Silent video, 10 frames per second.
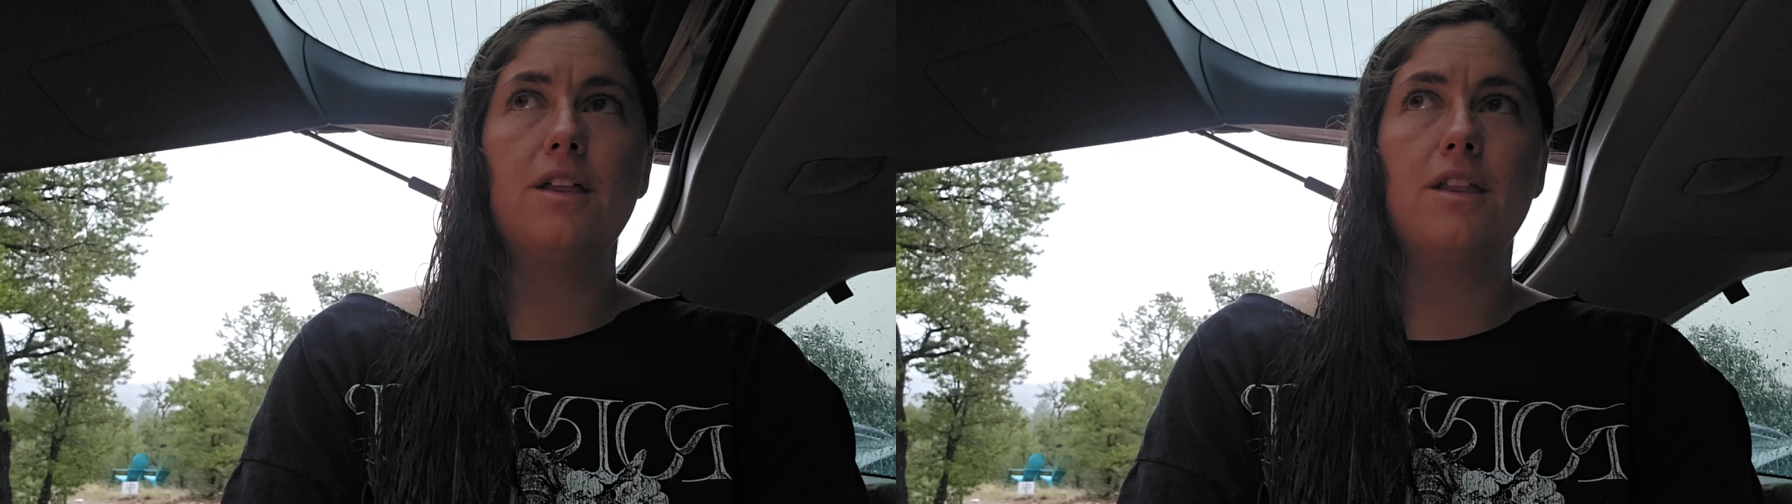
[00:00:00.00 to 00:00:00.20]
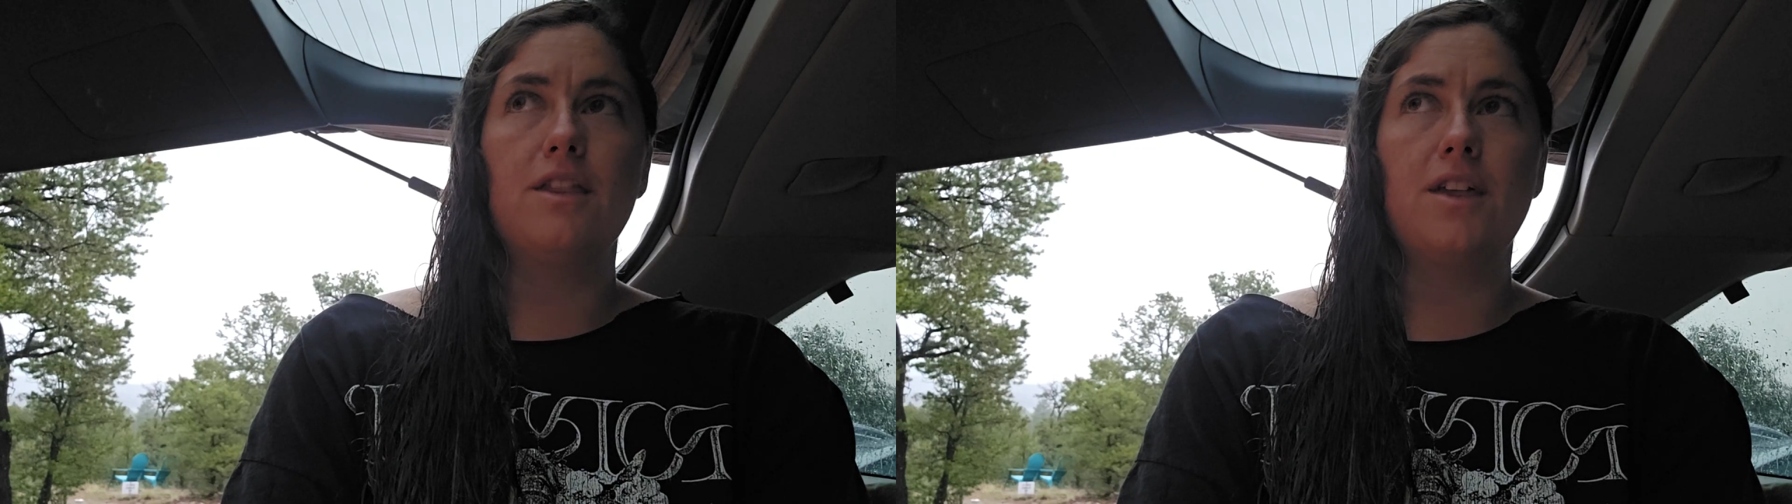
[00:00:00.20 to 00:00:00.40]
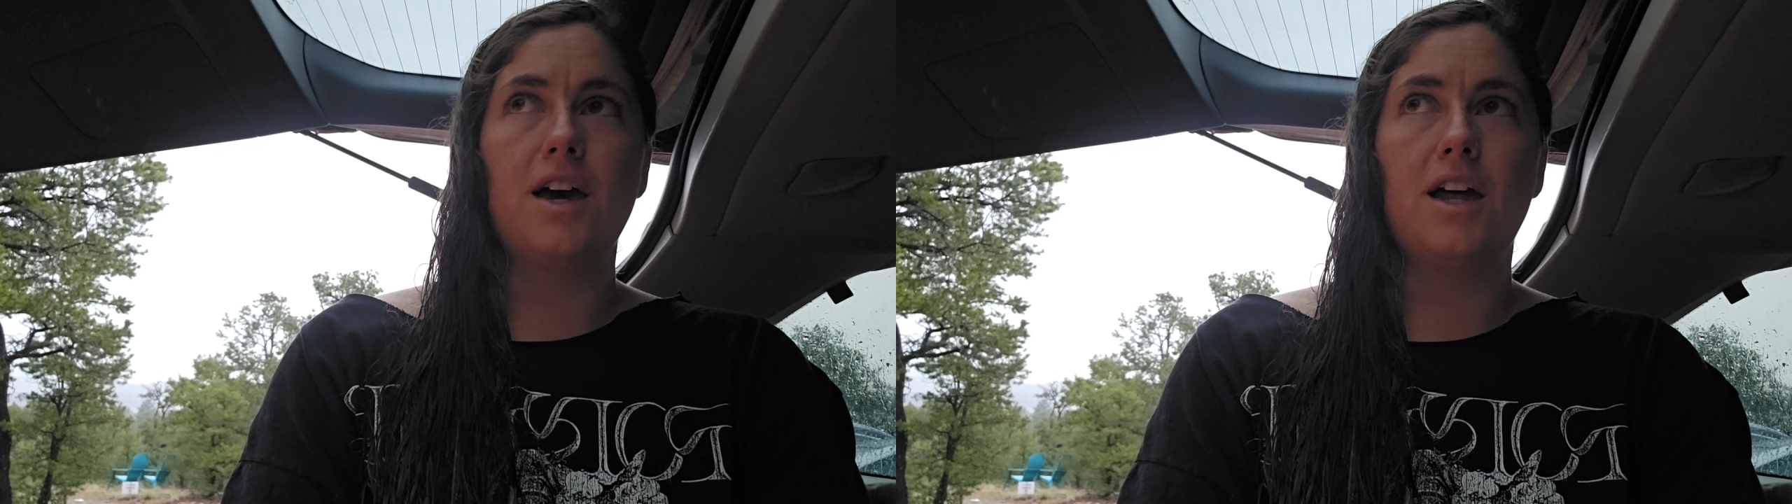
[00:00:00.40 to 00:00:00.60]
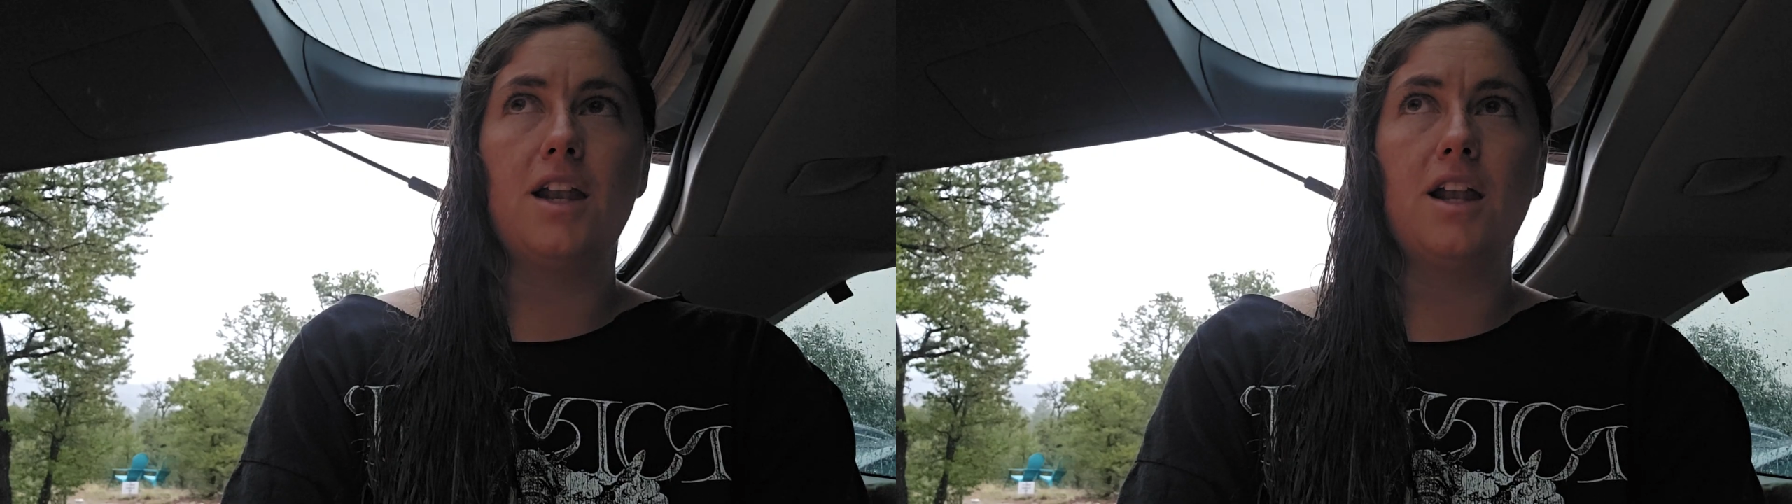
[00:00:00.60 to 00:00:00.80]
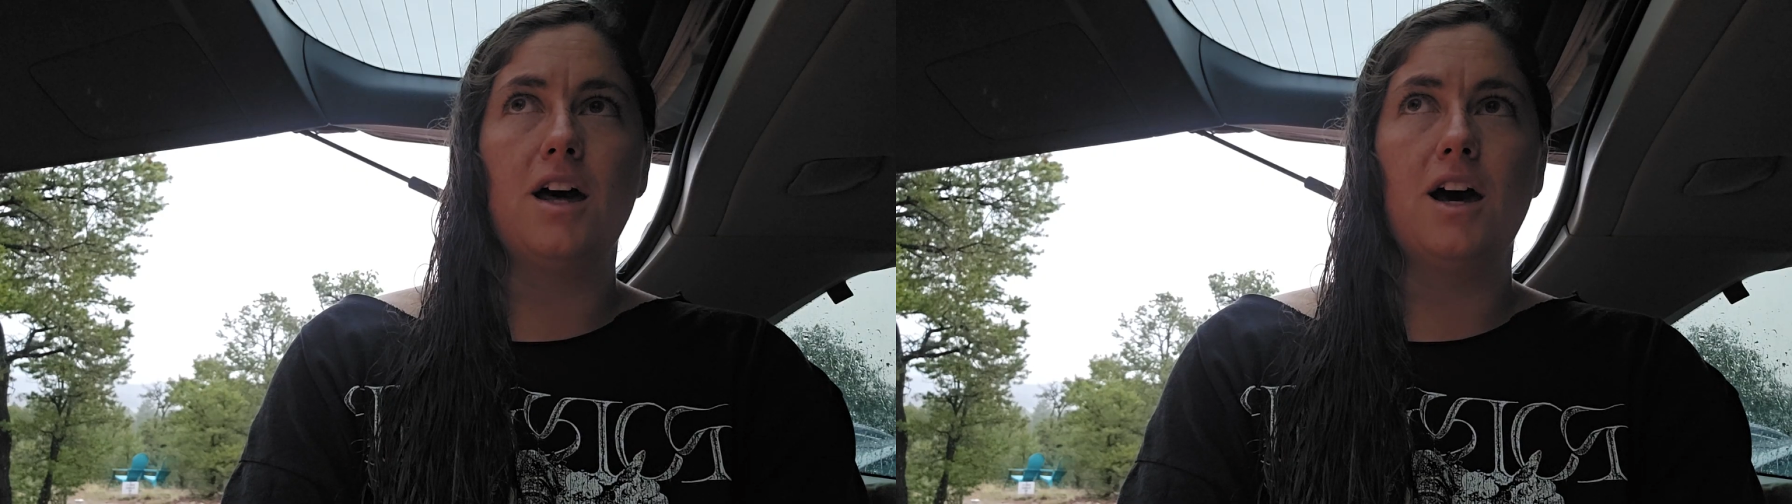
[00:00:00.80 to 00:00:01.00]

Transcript: that